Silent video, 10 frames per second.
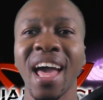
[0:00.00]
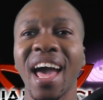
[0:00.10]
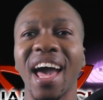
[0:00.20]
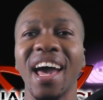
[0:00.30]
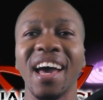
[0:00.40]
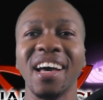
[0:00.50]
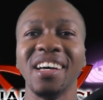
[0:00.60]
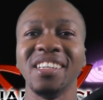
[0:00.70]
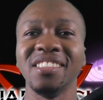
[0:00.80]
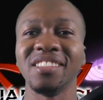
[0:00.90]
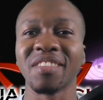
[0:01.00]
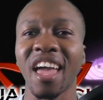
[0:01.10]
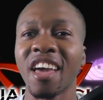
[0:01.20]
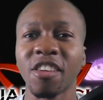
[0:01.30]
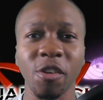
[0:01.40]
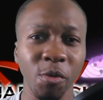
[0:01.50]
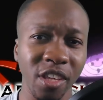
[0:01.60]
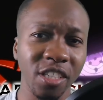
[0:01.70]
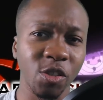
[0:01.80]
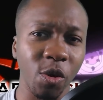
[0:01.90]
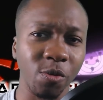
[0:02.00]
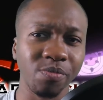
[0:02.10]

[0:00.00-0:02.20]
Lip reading: and cue the intro.